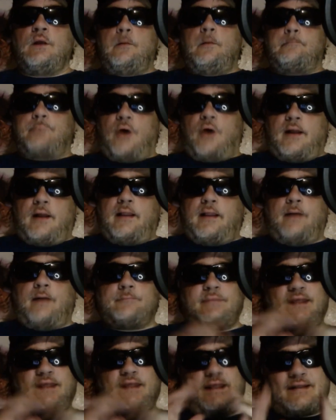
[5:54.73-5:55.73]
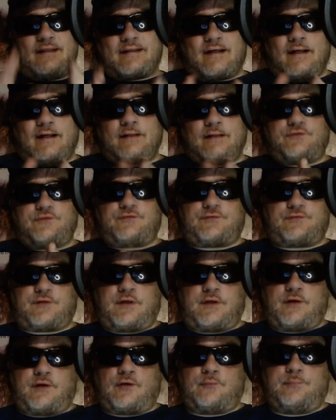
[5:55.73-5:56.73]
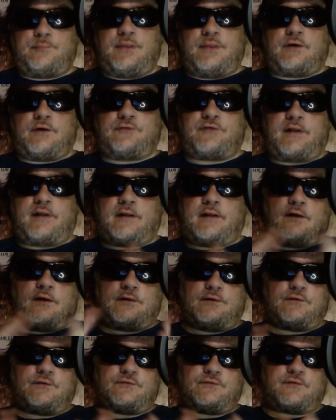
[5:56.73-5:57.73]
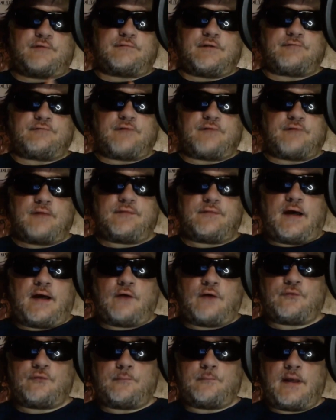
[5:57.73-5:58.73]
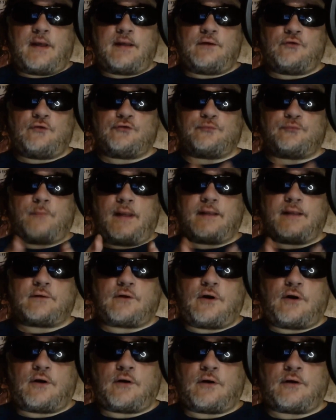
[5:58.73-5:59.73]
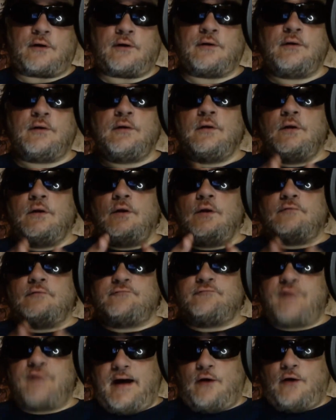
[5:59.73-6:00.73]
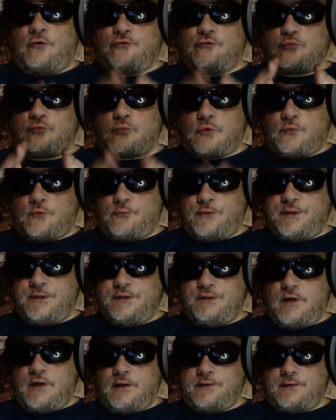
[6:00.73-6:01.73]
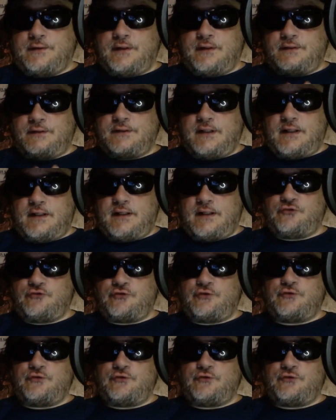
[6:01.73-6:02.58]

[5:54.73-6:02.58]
But I'm getting kind of scared because at 175,000 miles, my car valves were redone in the engine.